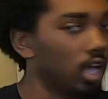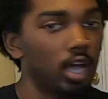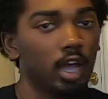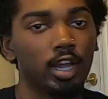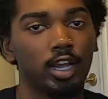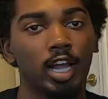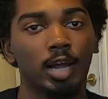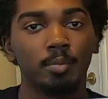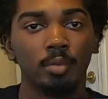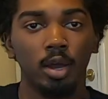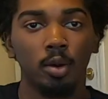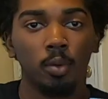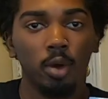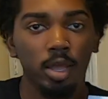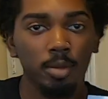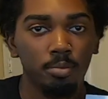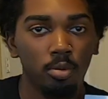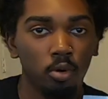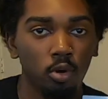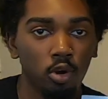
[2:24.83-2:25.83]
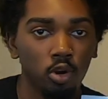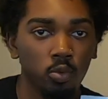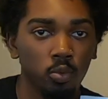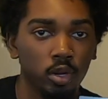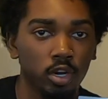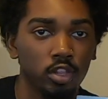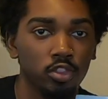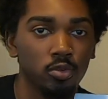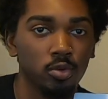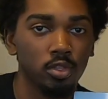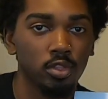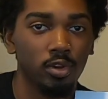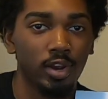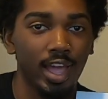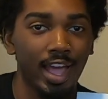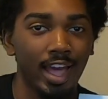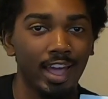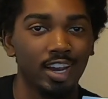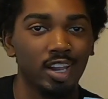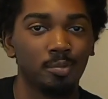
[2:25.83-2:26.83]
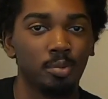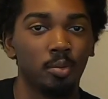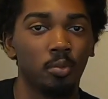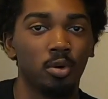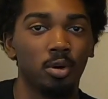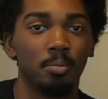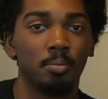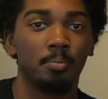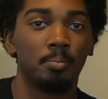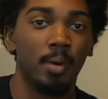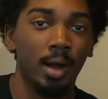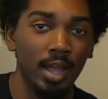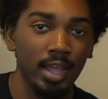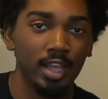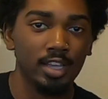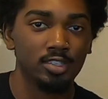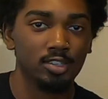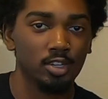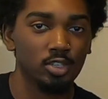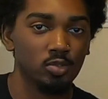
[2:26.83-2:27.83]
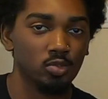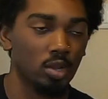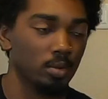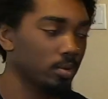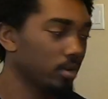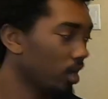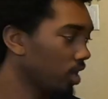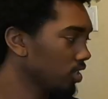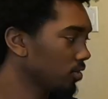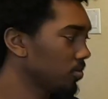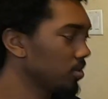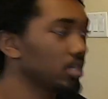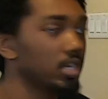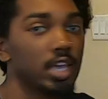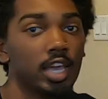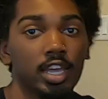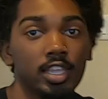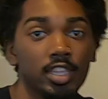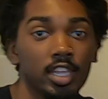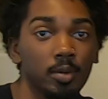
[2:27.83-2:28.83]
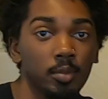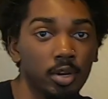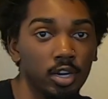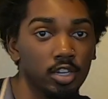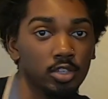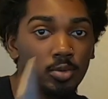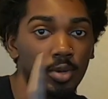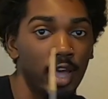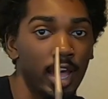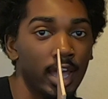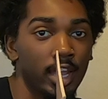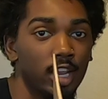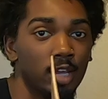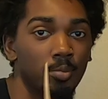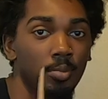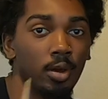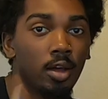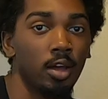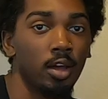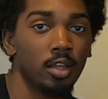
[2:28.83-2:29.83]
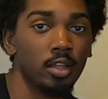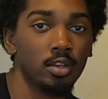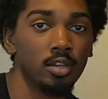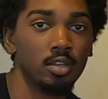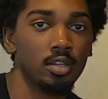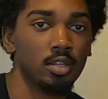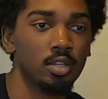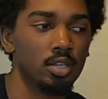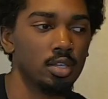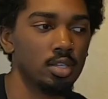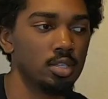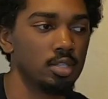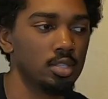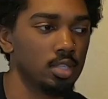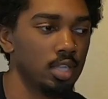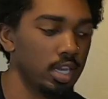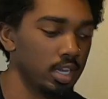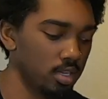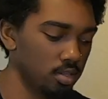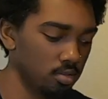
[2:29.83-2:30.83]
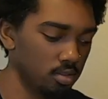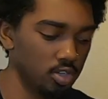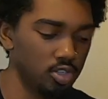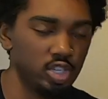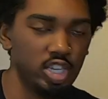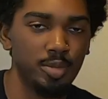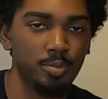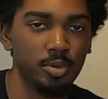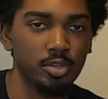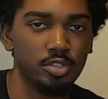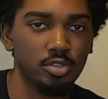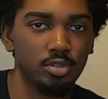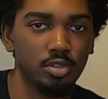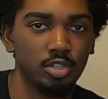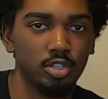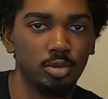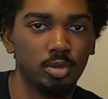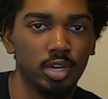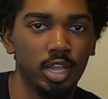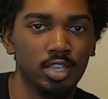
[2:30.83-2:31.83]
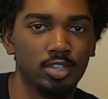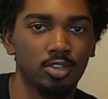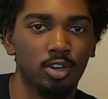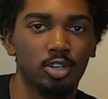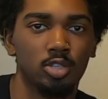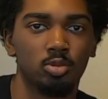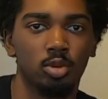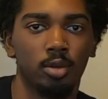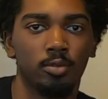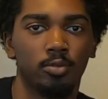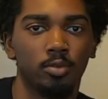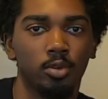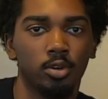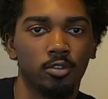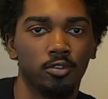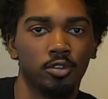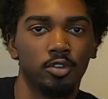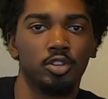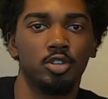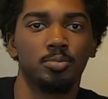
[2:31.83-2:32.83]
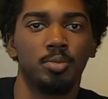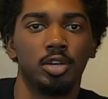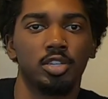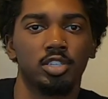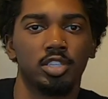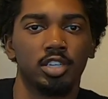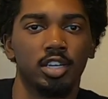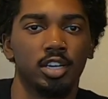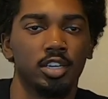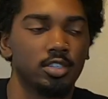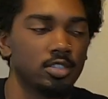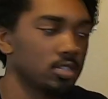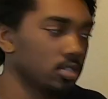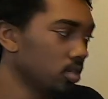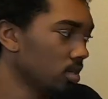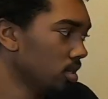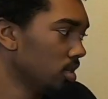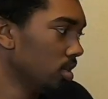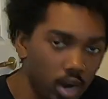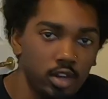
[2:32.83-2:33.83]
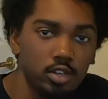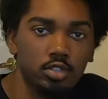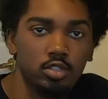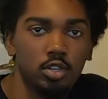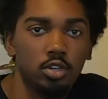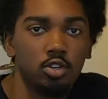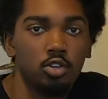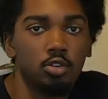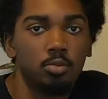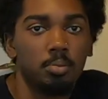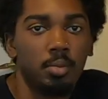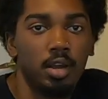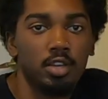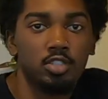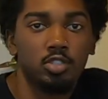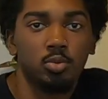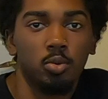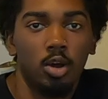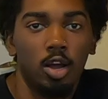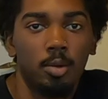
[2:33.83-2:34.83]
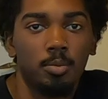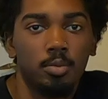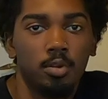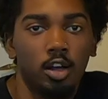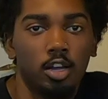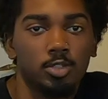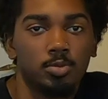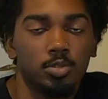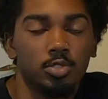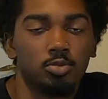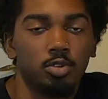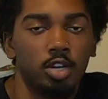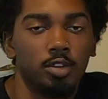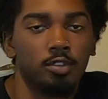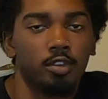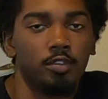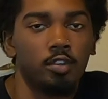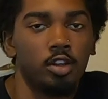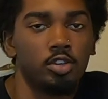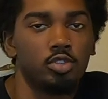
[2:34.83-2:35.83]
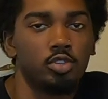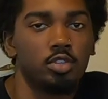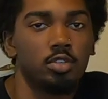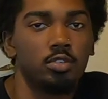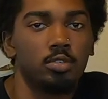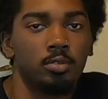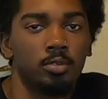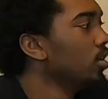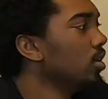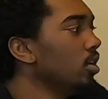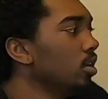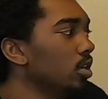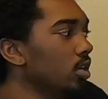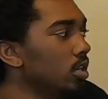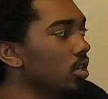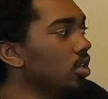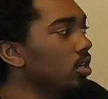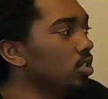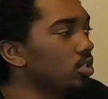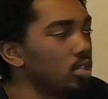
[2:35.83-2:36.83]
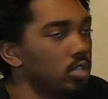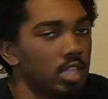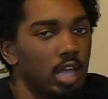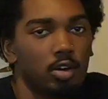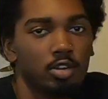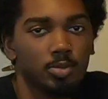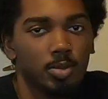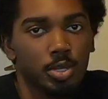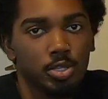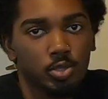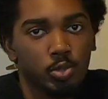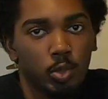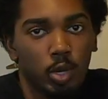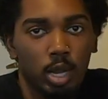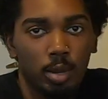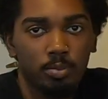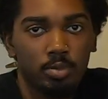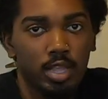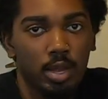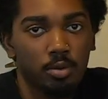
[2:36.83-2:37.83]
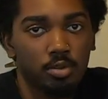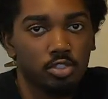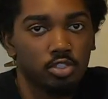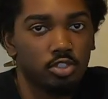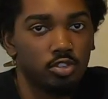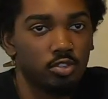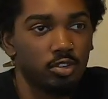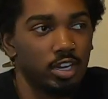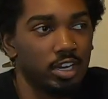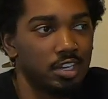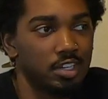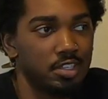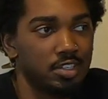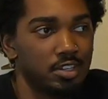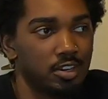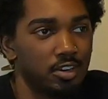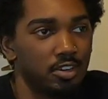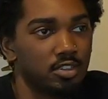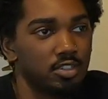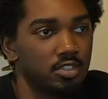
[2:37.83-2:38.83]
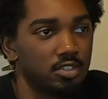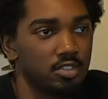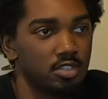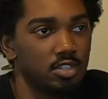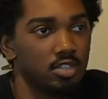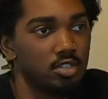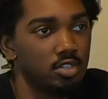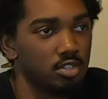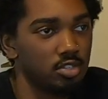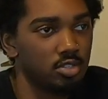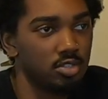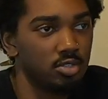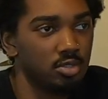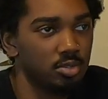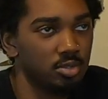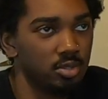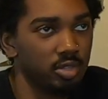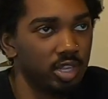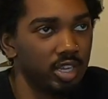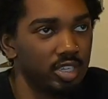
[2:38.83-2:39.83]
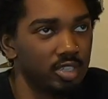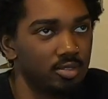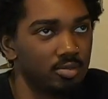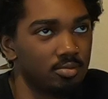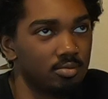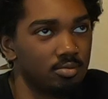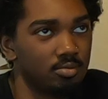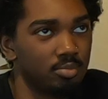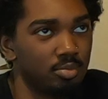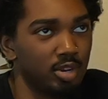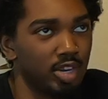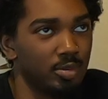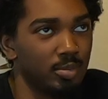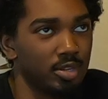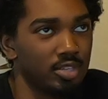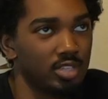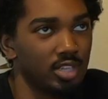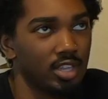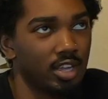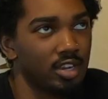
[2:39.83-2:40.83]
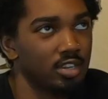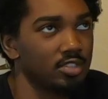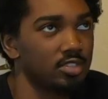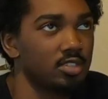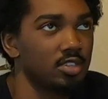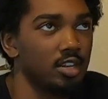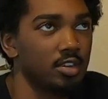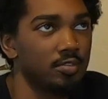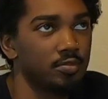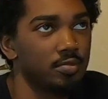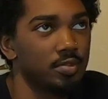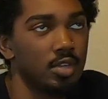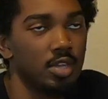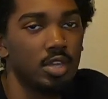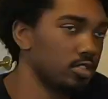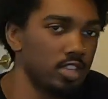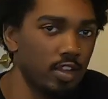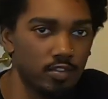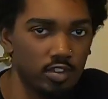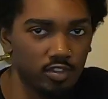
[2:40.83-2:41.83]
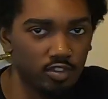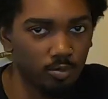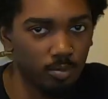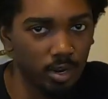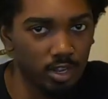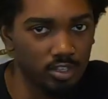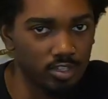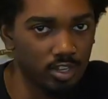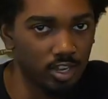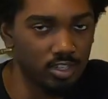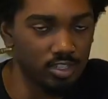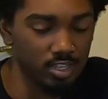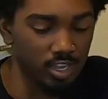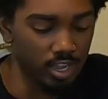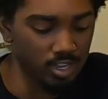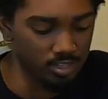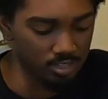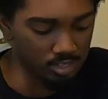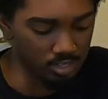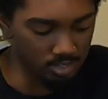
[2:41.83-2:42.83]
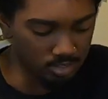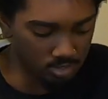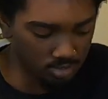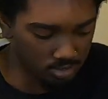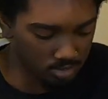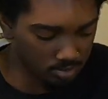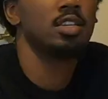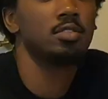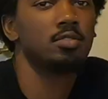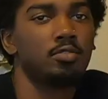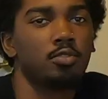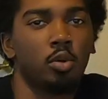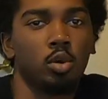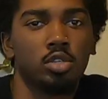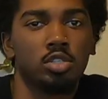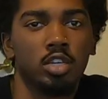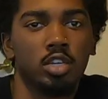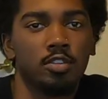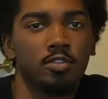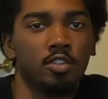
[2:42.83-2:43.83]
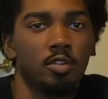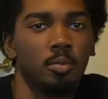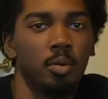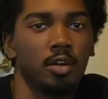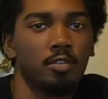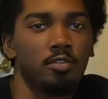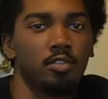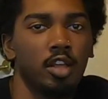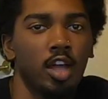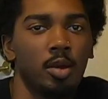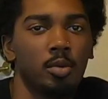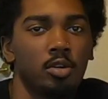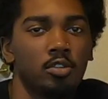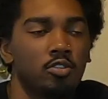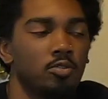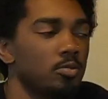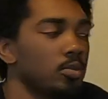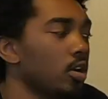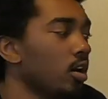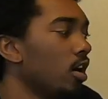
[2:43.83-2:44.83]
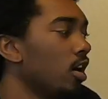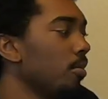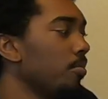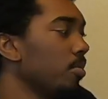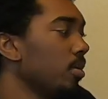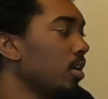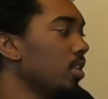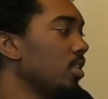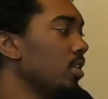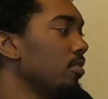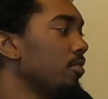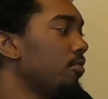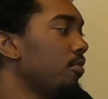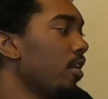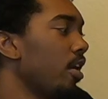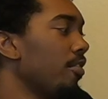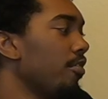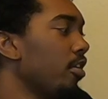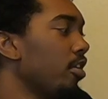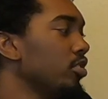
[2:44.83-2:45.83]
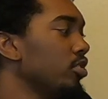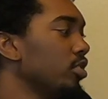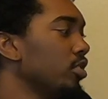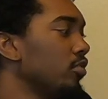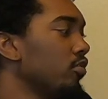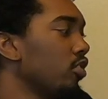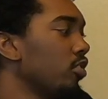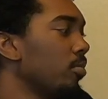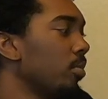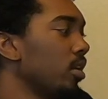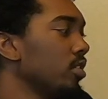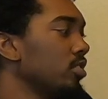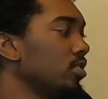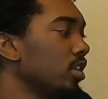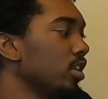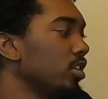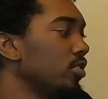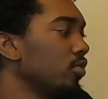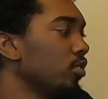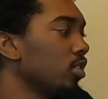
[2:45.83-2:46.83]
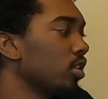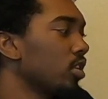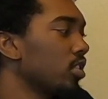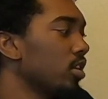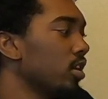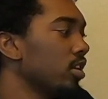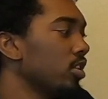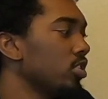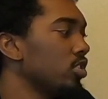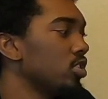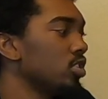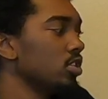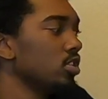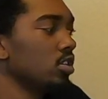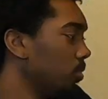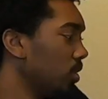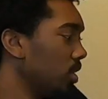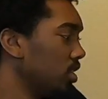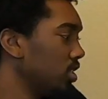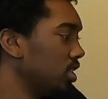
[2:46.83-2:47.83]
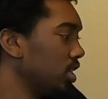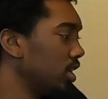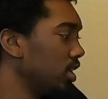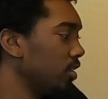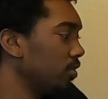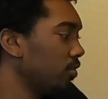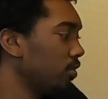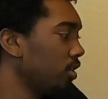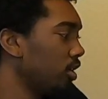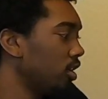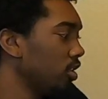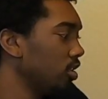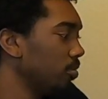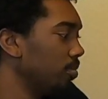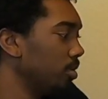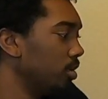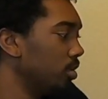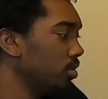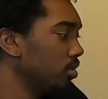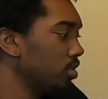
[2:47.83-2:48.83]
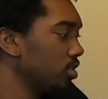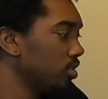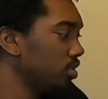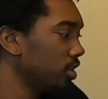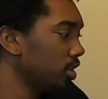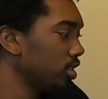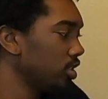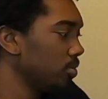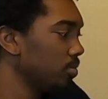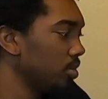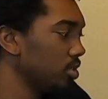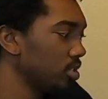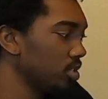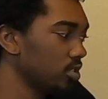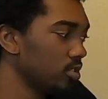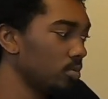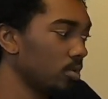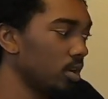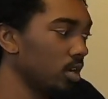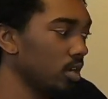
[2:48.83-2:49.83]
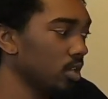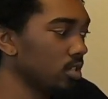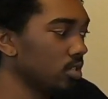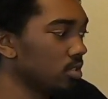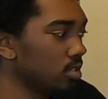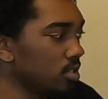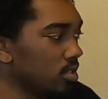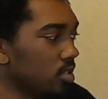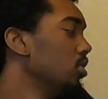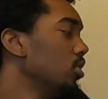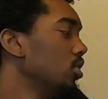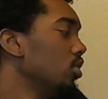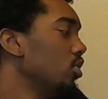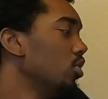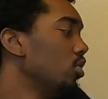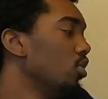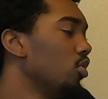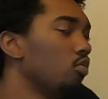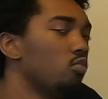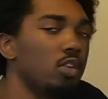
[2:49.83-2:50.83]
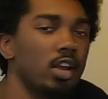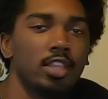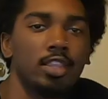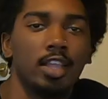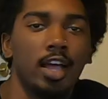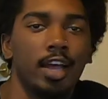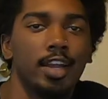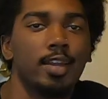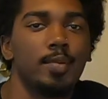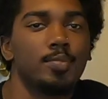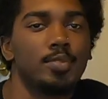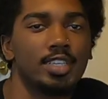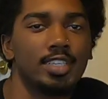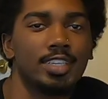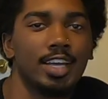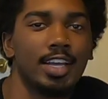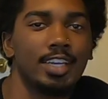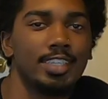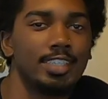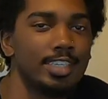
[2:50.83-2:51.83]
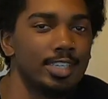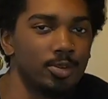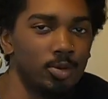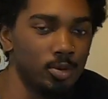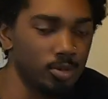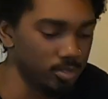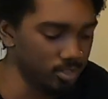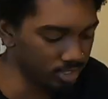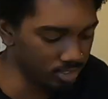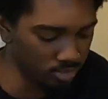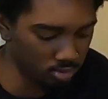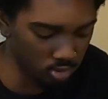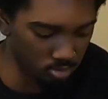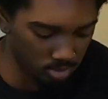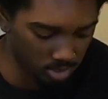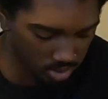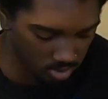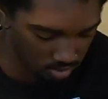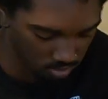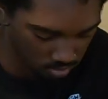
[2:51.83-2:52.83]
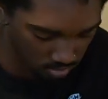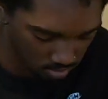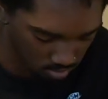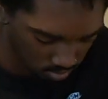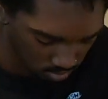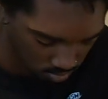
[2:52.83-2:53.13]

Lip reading: I got my whiteboard. We're gonna do a little add up on what my SR swap cost me, and then we're gonna do an add up on like the cheapest you can do an SR swap for you budget guys. All right, so my swap cost me $2,500. So that was my swap. That was tranny, harness, ECU, like pretty much a lot of stuff. $70 for my exhaust gaskets, and $410 for my flywheel from Comp, and then $500 for my Stage 4 clutch, $110 for all the bolts, transmissions wise. Redline MT90 gear oil, $62.